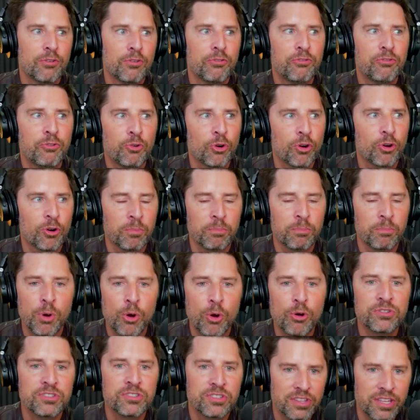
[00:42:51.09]
for
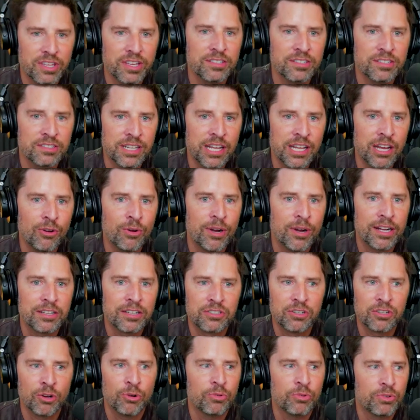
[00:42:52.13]
most things now, I
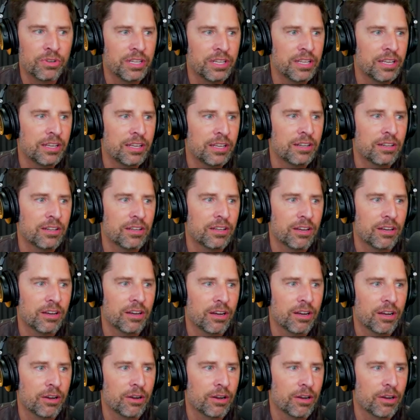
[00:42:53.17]
don't need a,